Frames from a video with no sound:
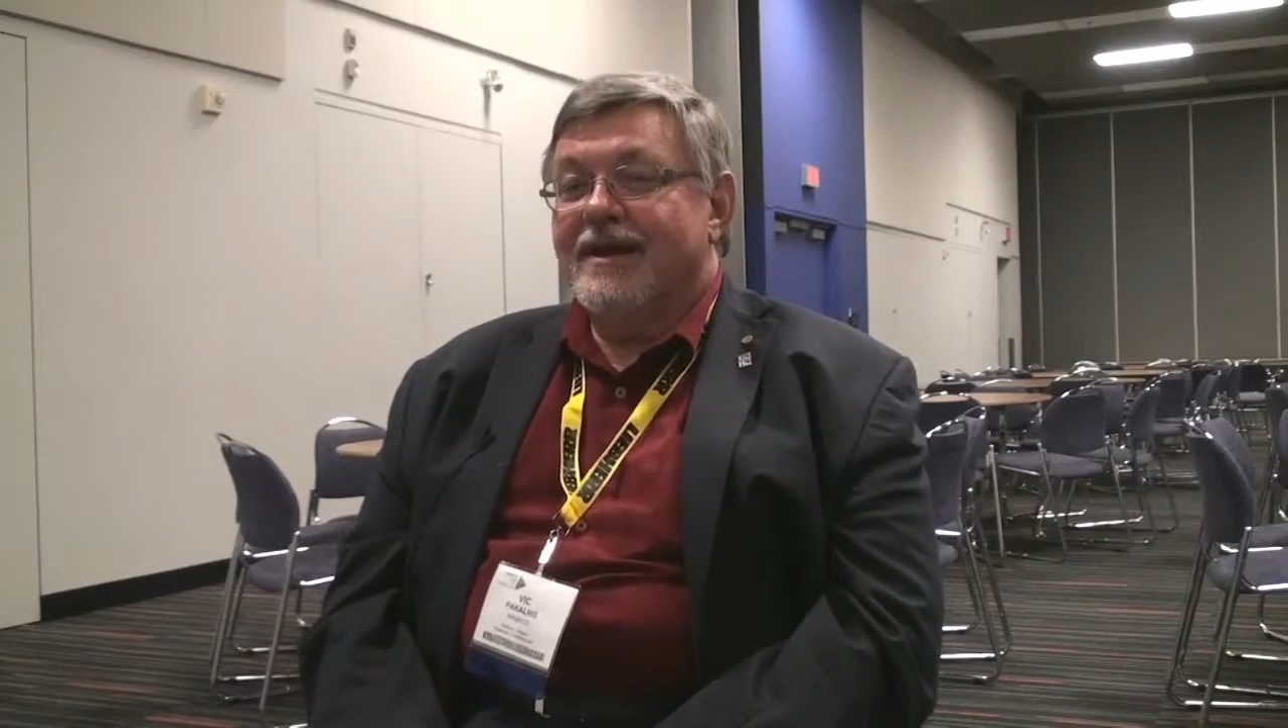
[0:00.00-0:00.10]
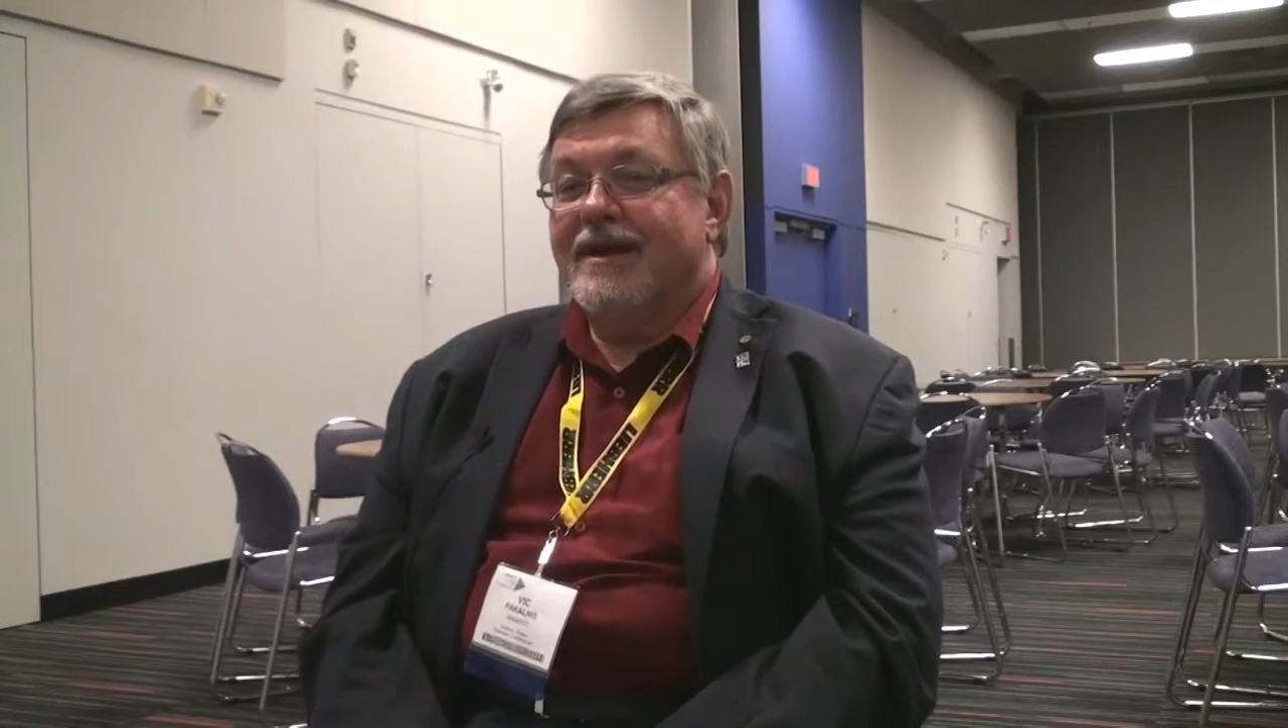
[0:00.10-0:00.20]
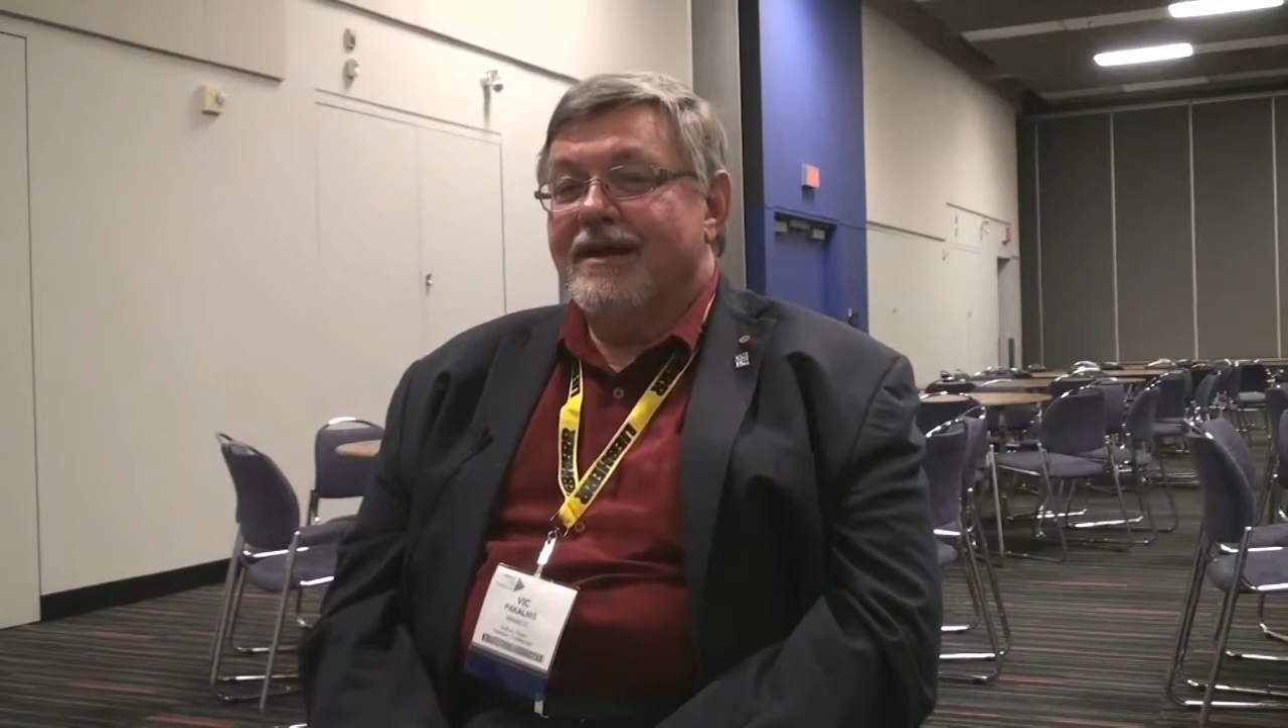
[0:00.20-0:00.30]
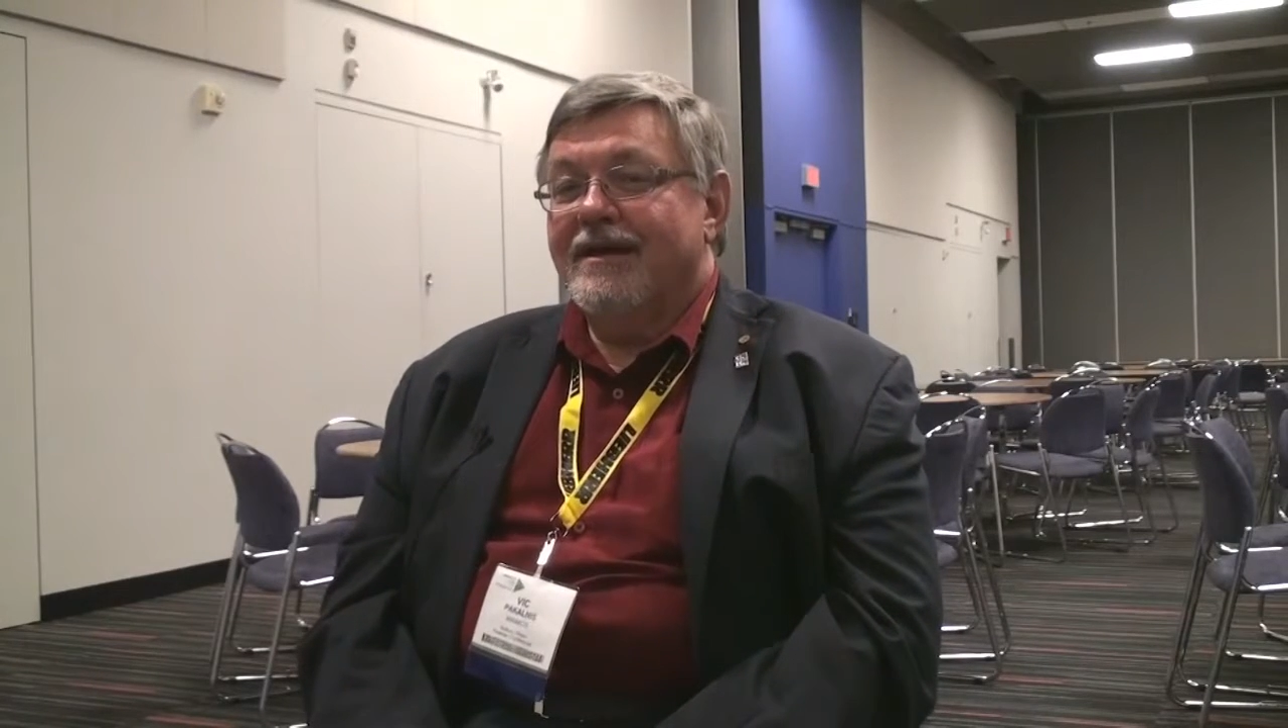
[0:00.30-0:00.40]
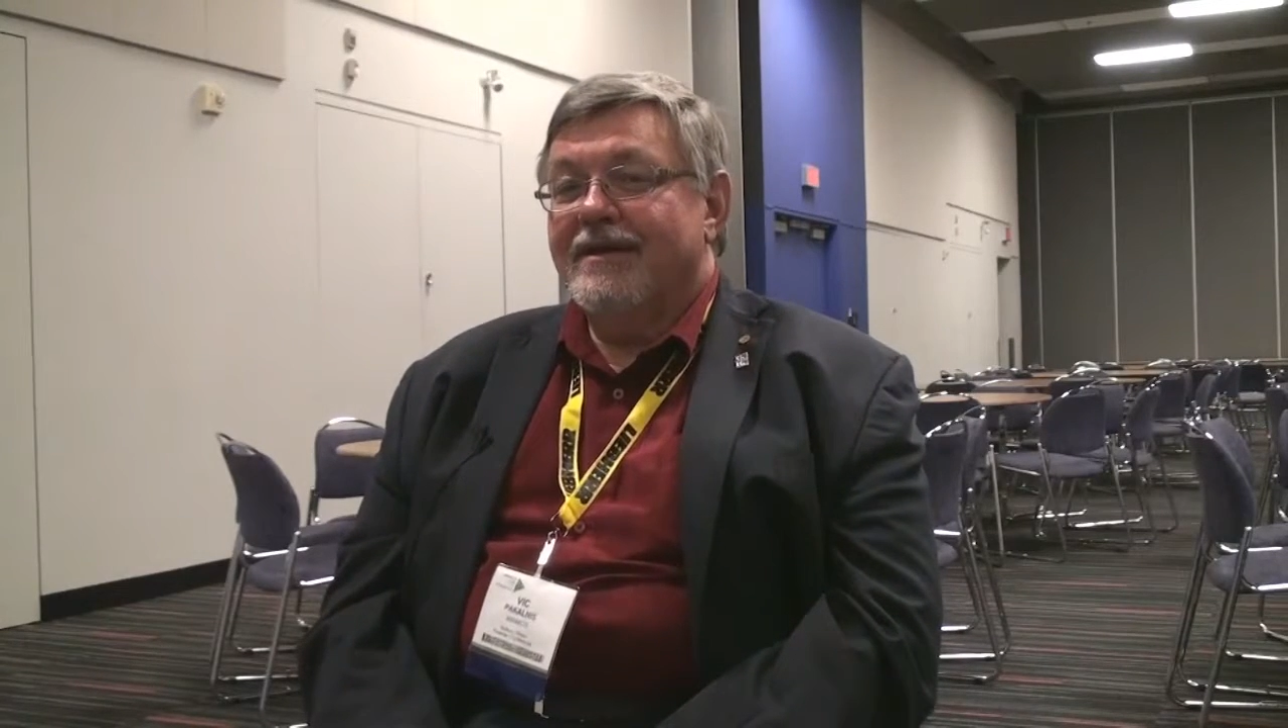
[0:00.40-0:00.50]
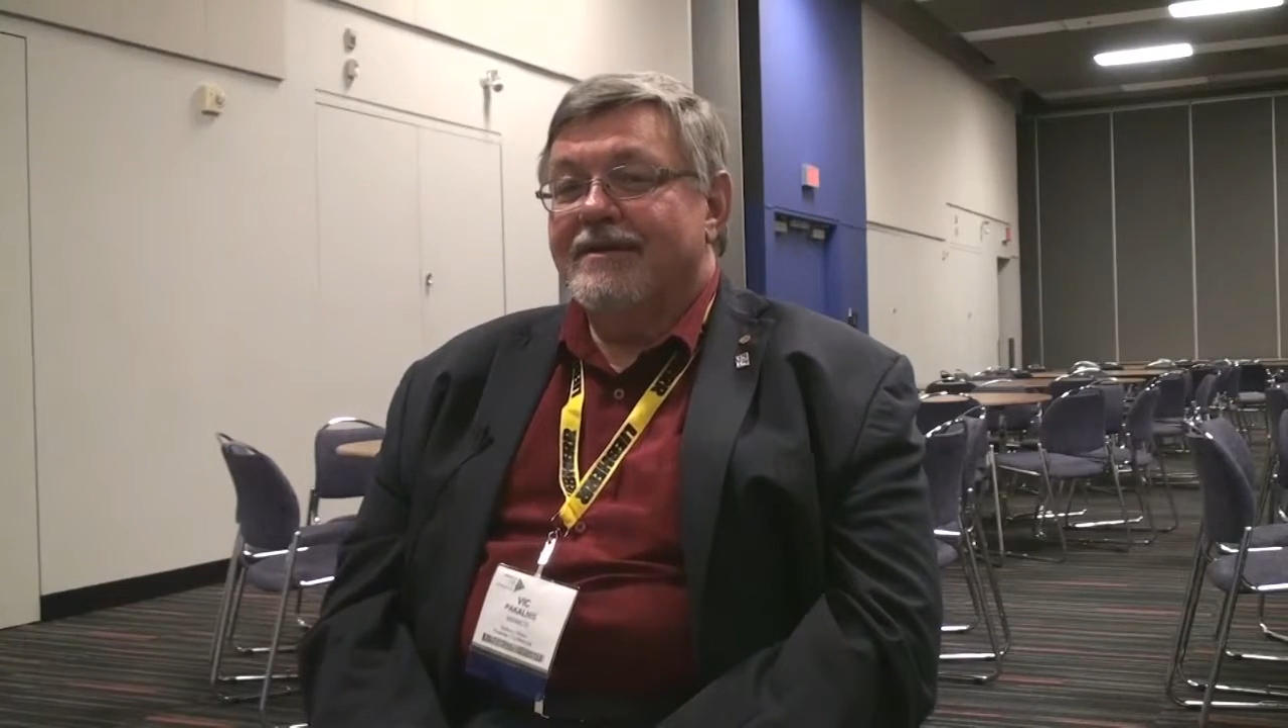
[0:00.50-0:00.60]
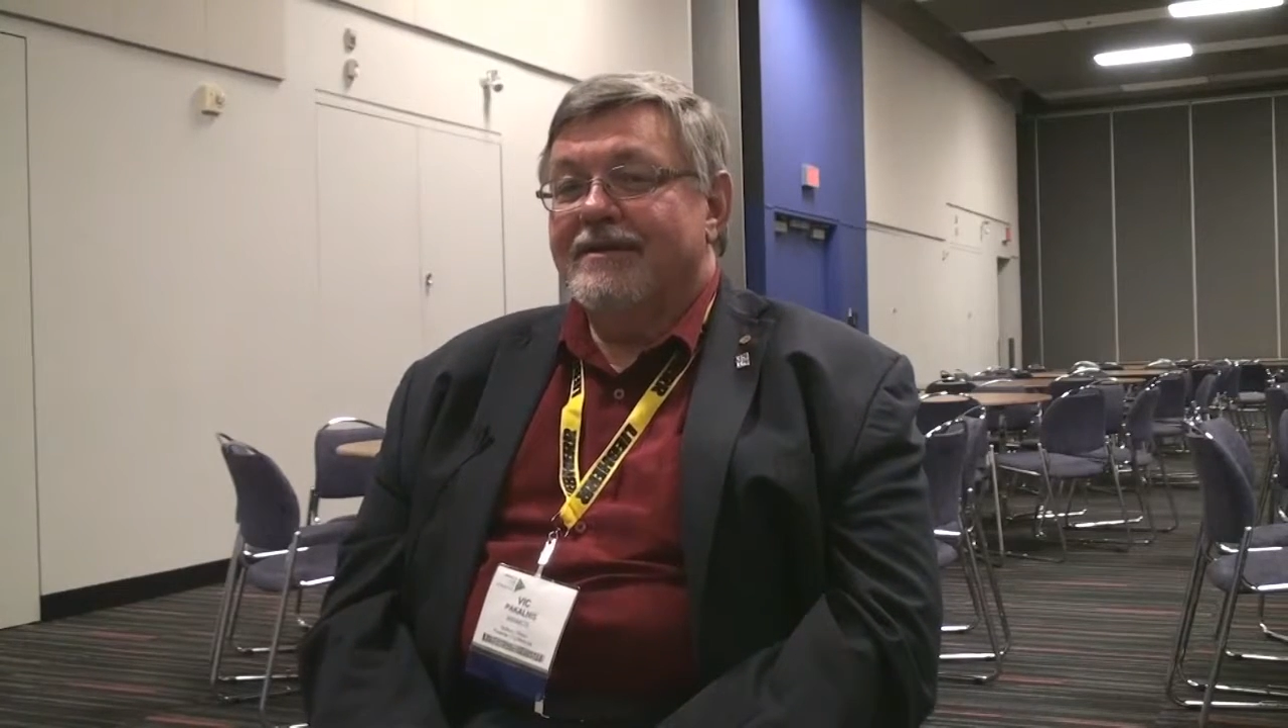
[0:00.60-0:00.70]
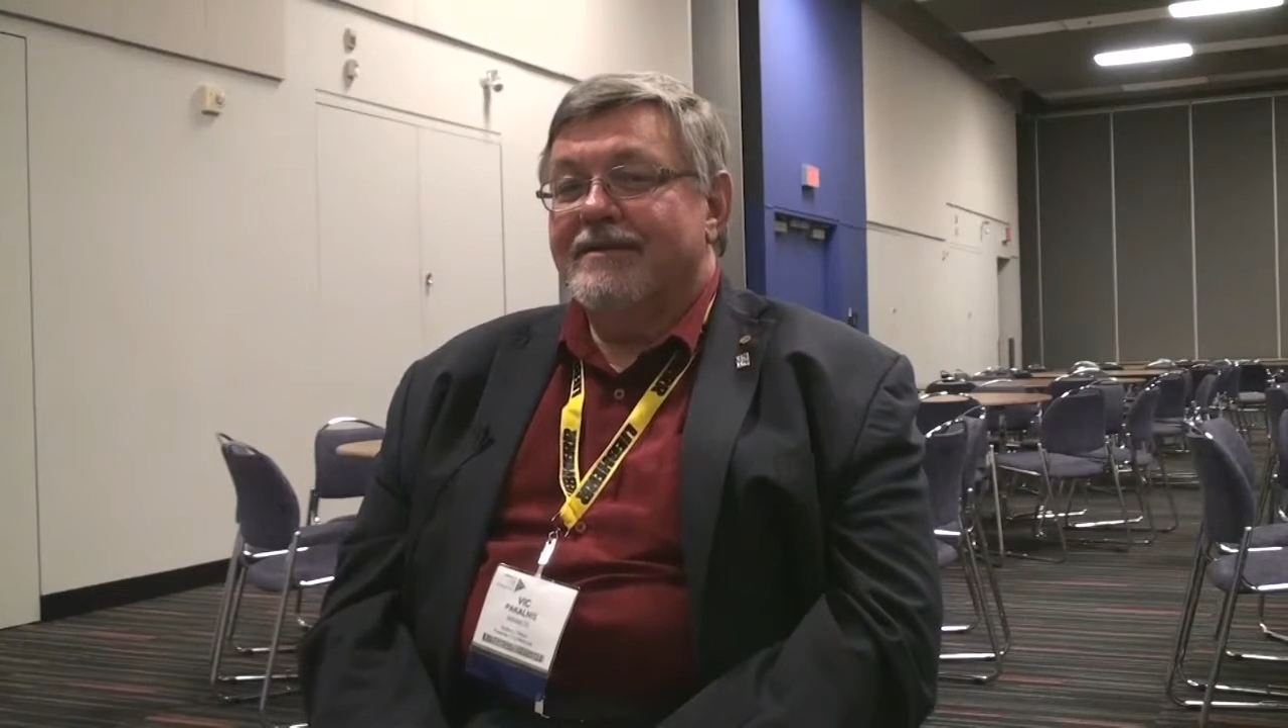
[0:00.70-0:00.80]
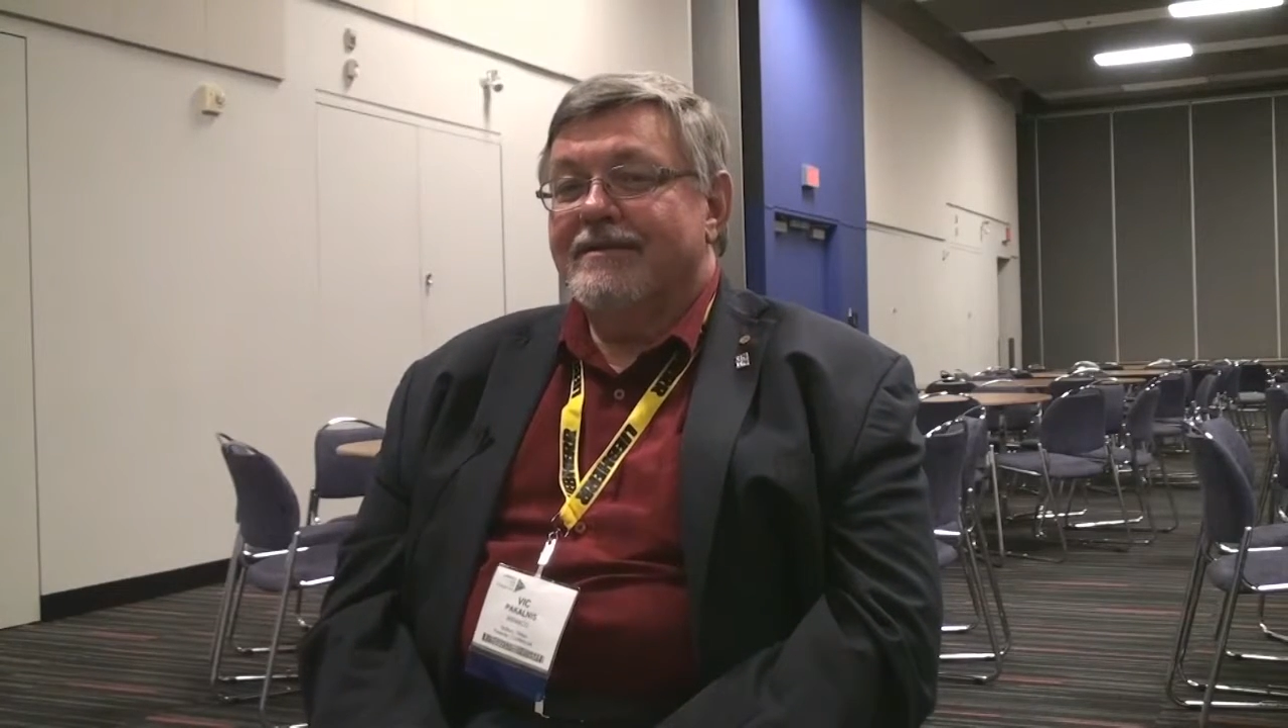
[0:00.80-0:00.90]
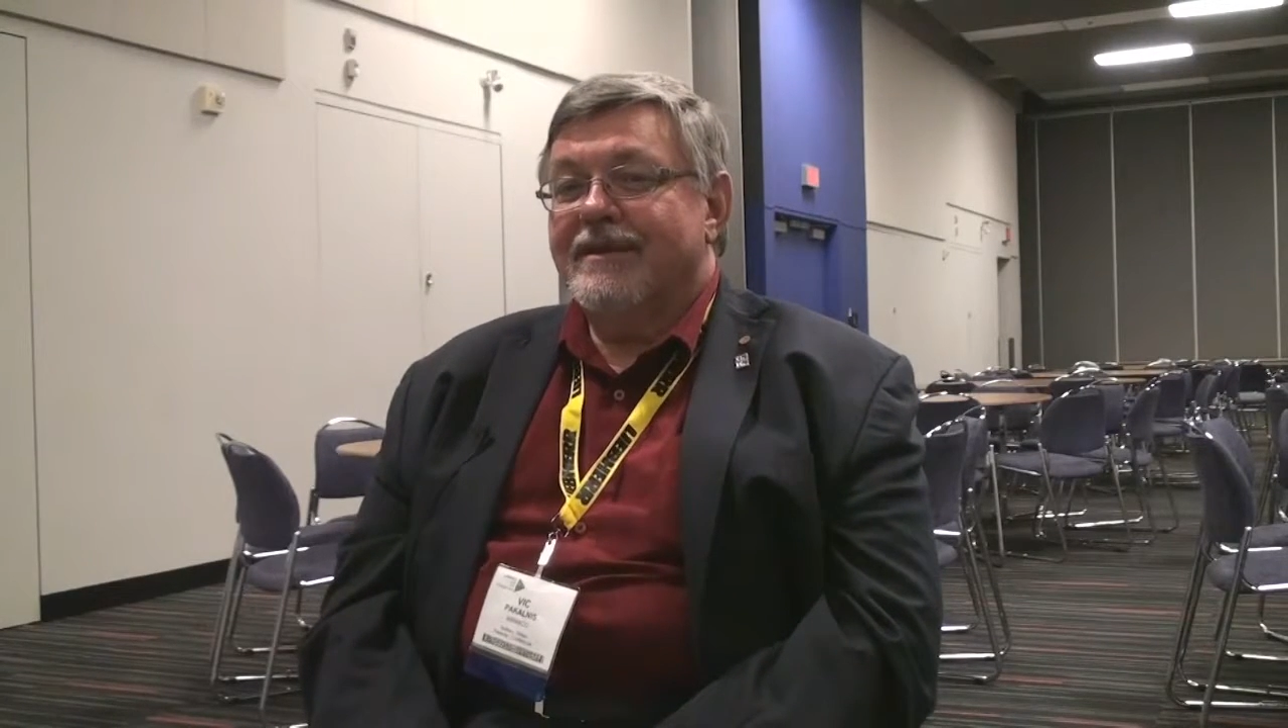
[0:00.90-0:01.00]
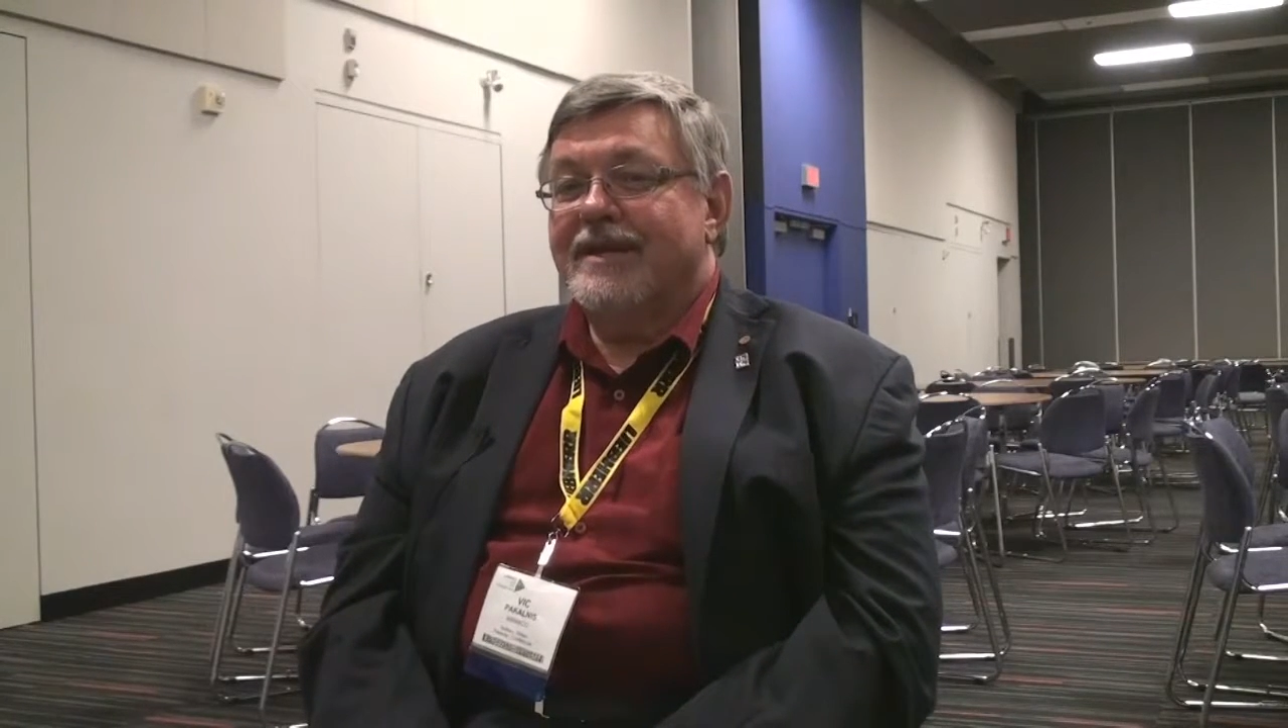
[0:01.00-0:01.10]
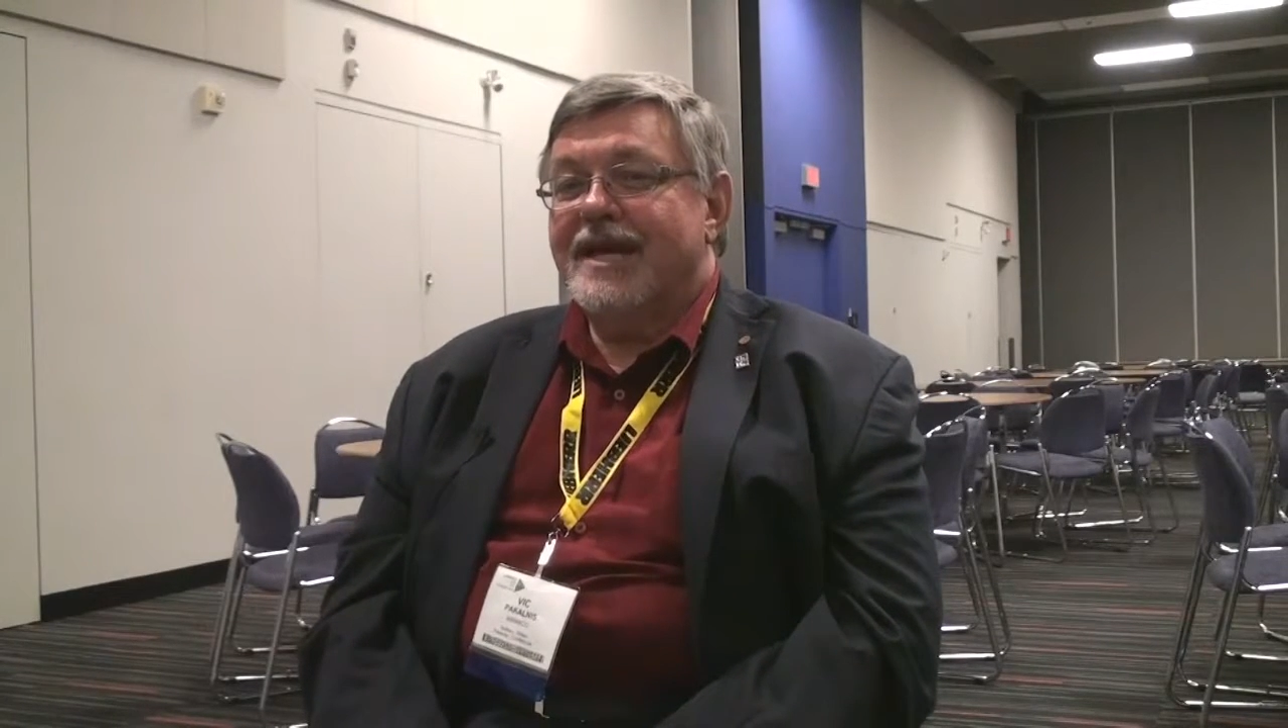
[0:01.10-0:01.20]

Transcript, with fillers: in, a,